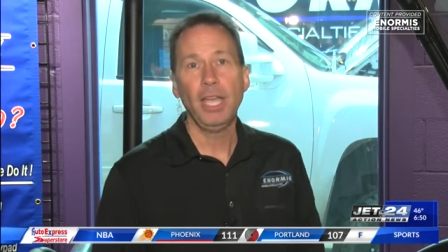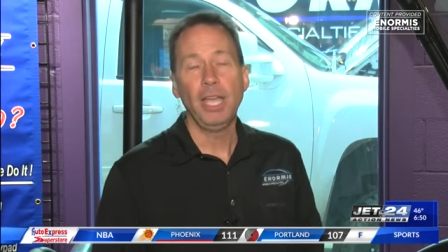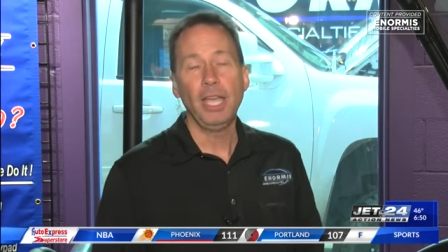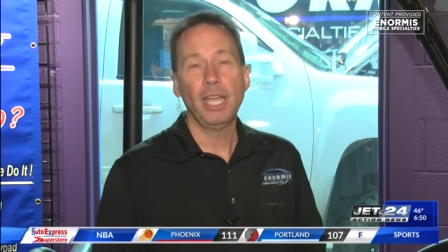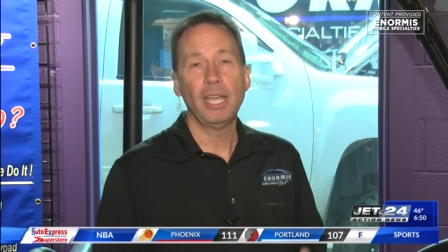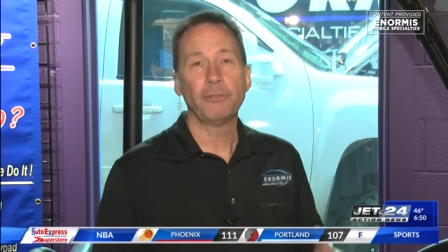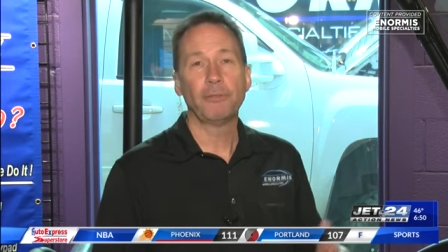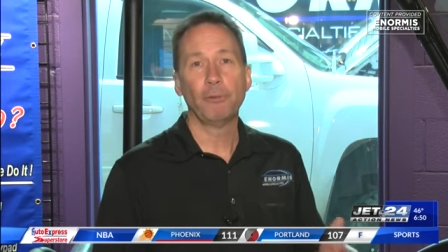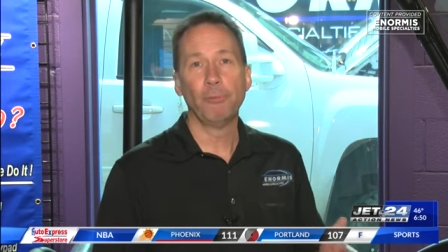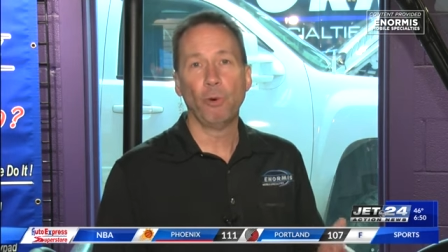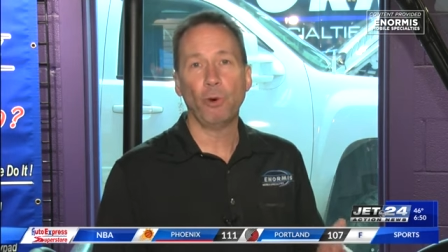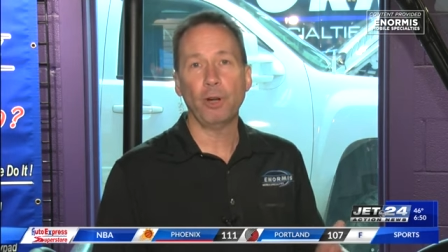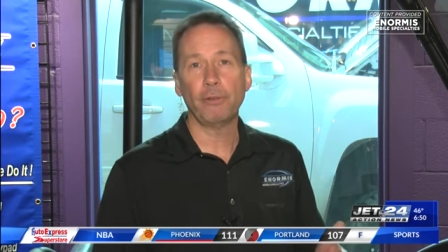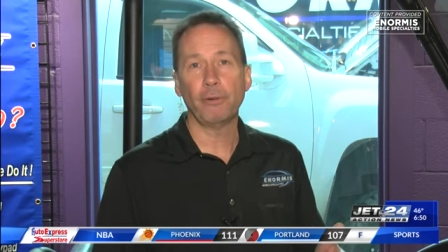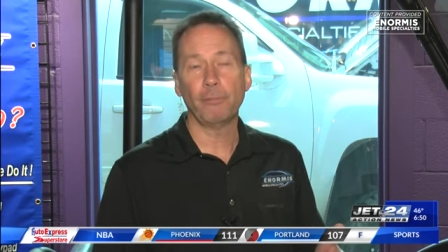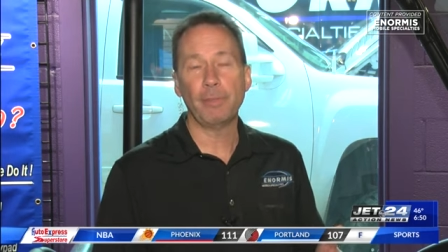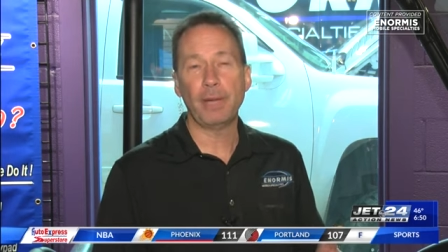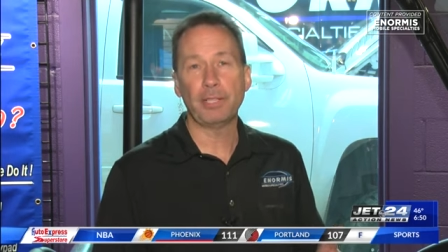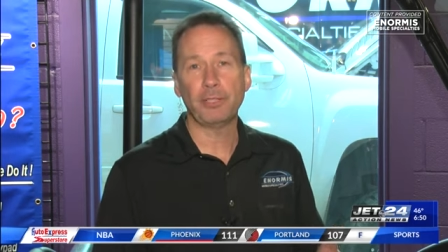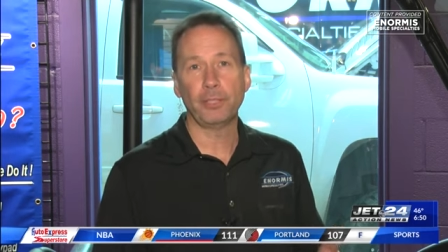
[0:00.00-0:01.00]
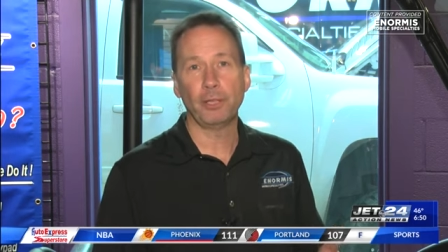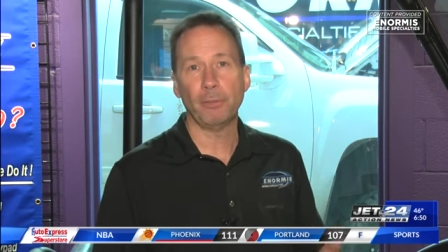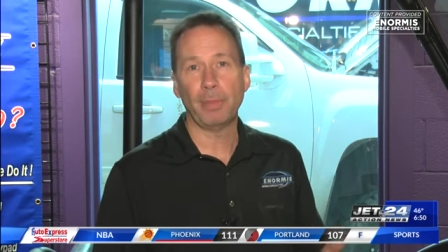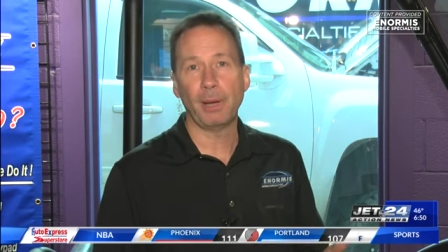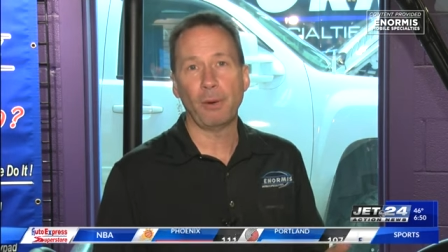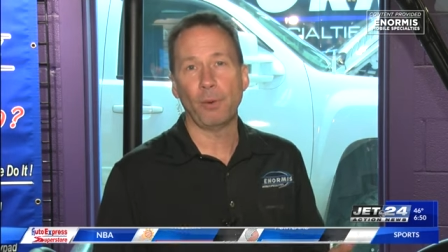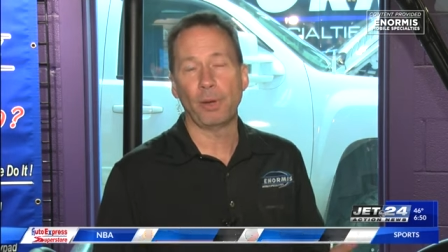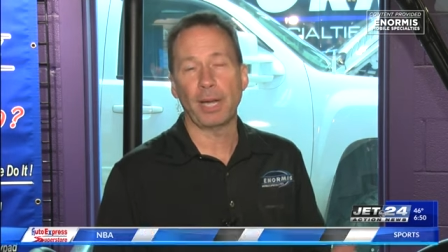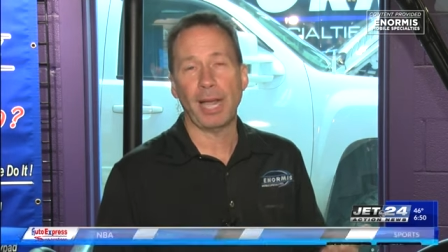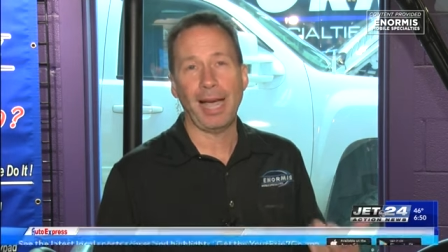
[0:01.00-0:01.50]
And for more information
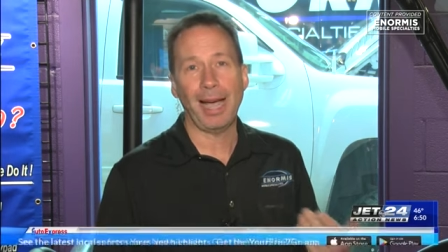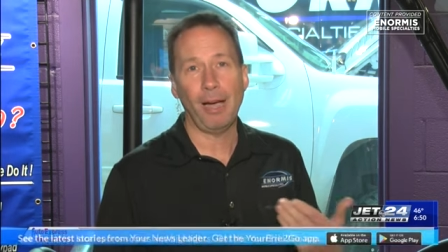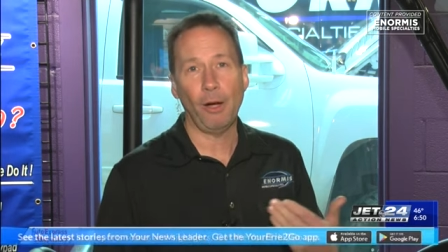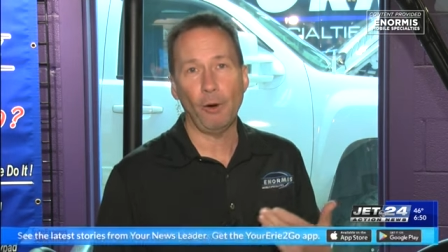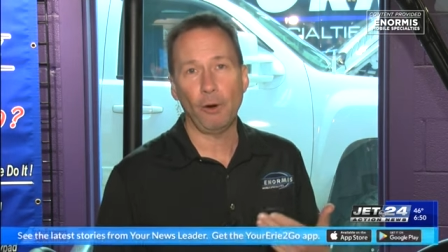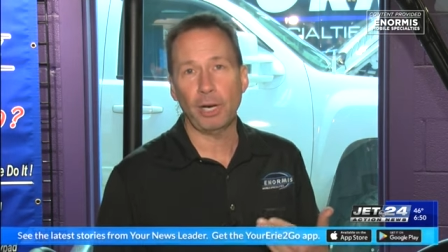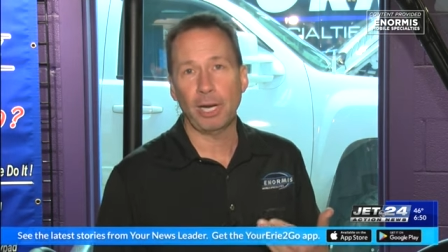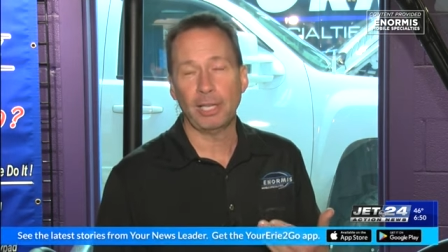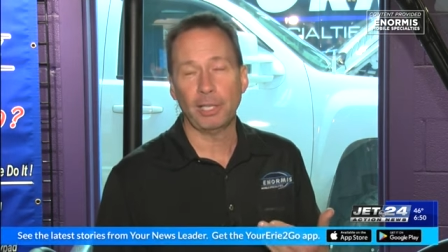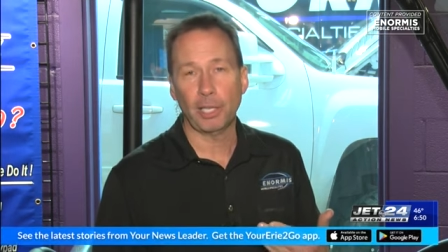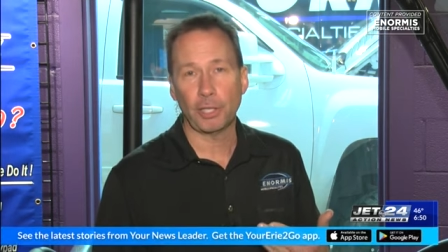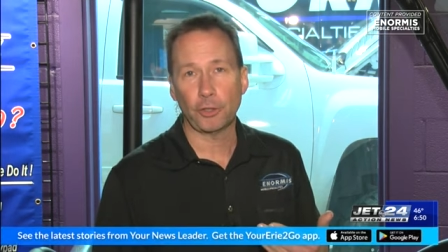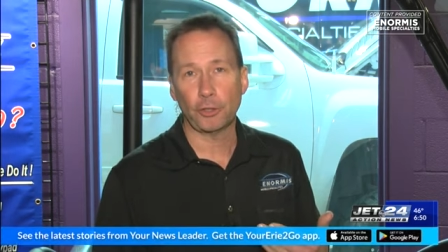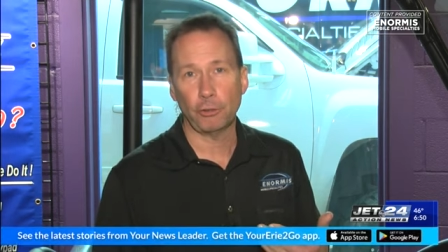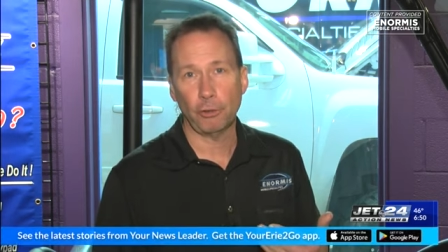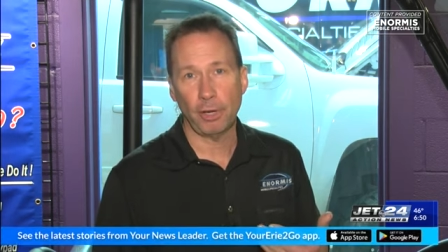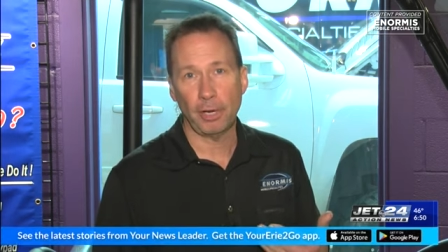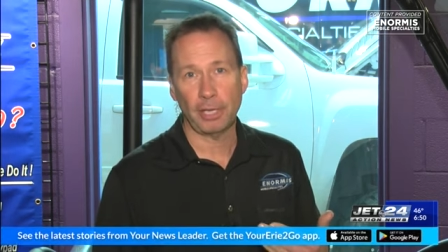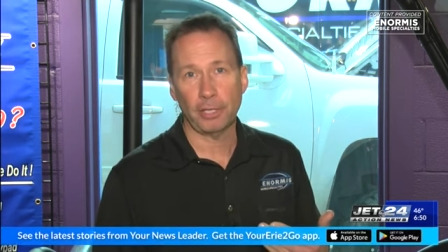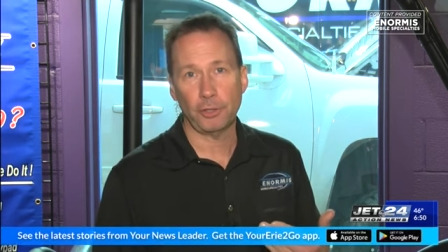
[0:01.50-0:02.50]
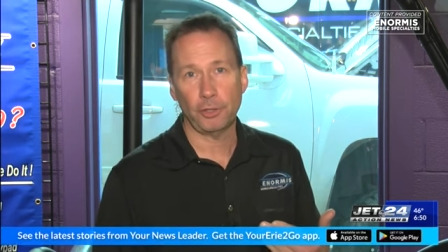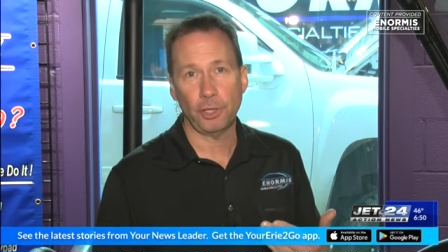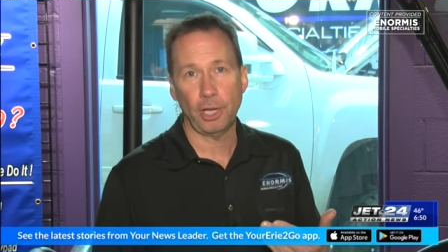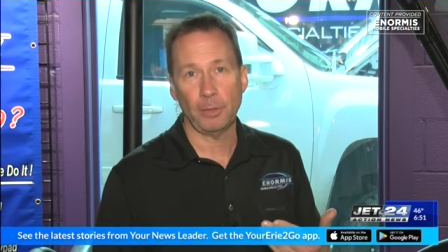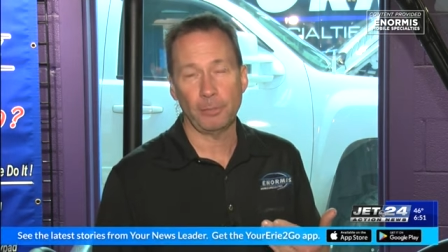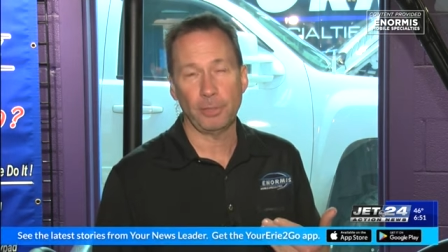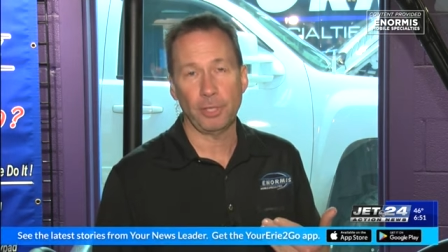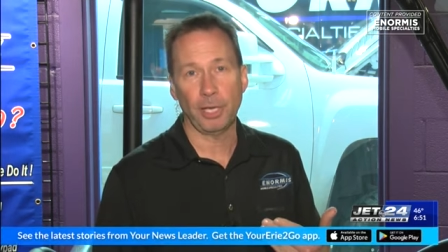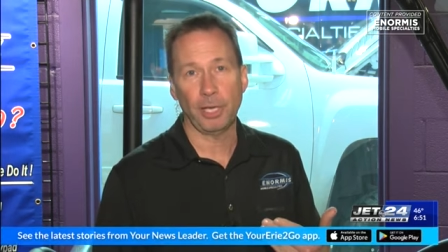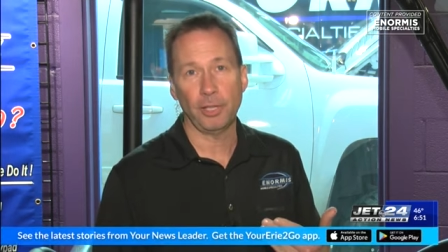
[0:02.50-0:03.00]
about what our electronics
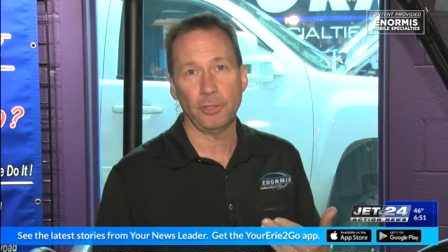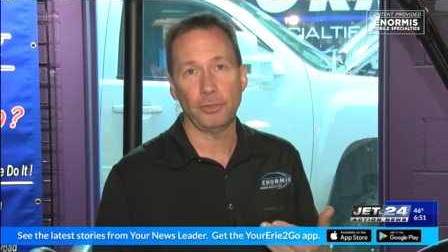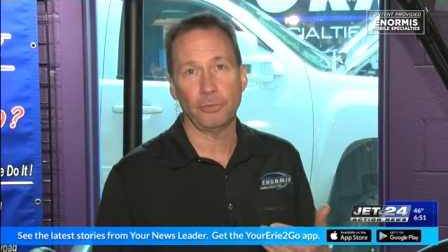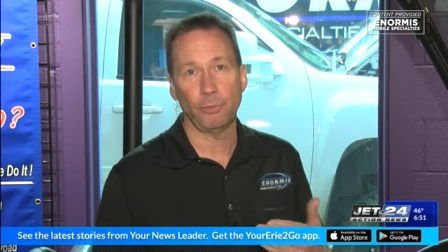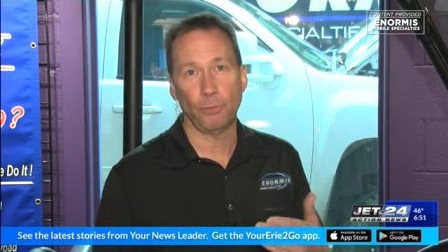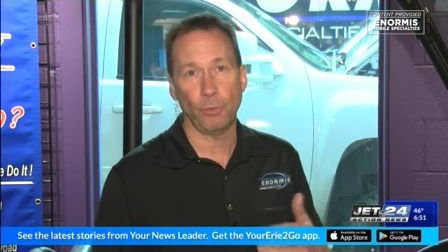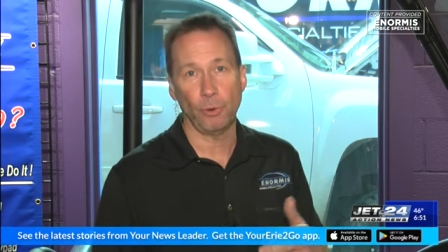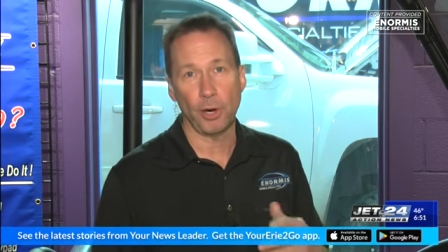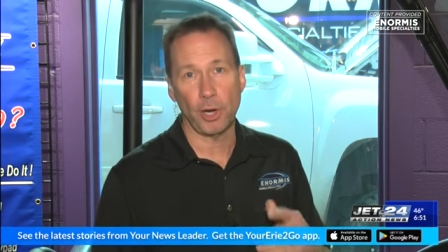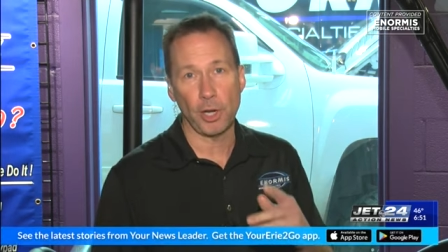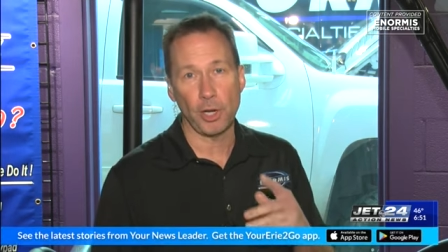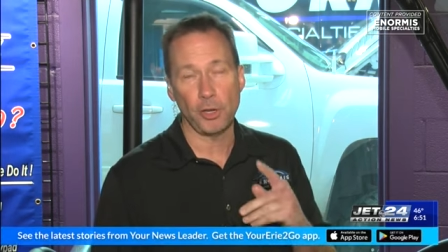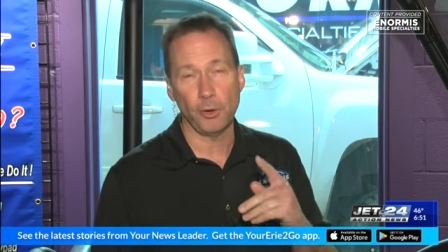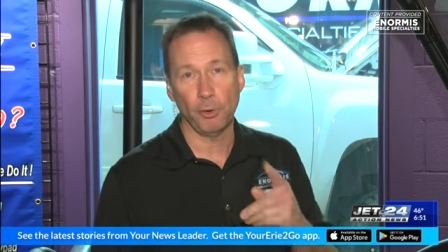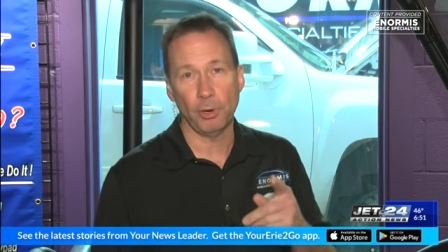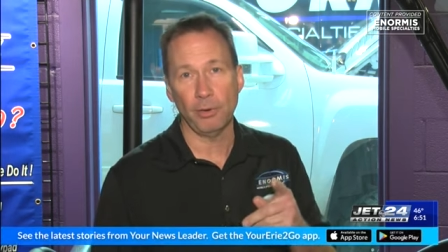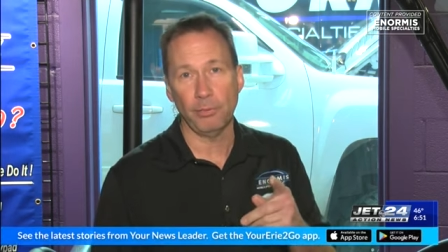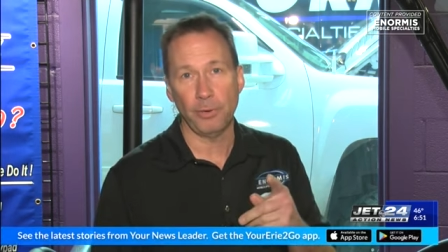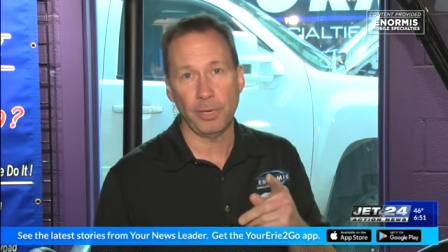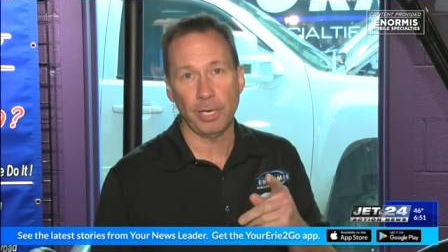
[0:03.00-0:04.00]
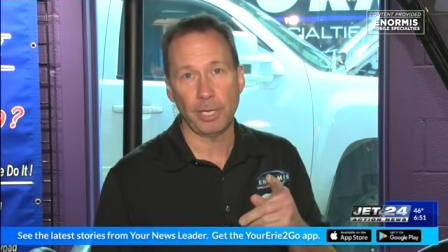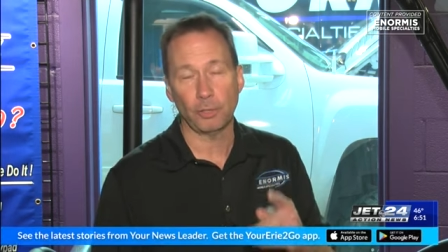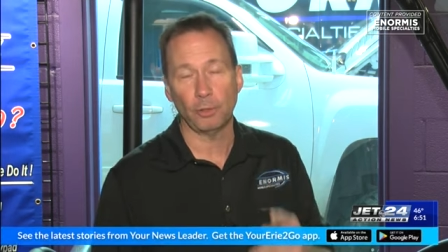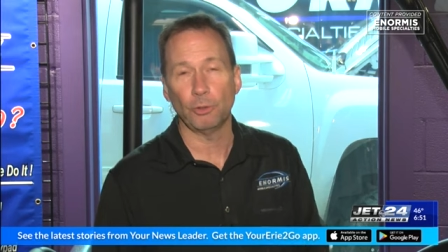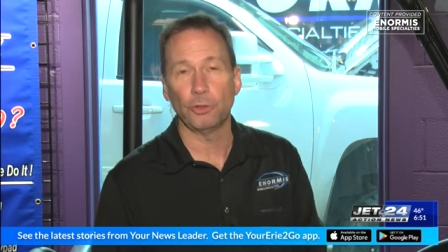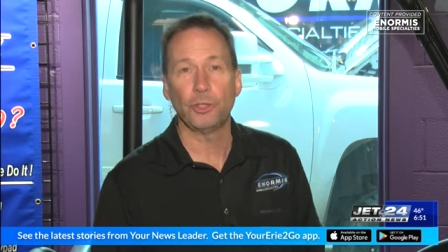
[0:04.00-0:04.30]
shop does for your vehicle,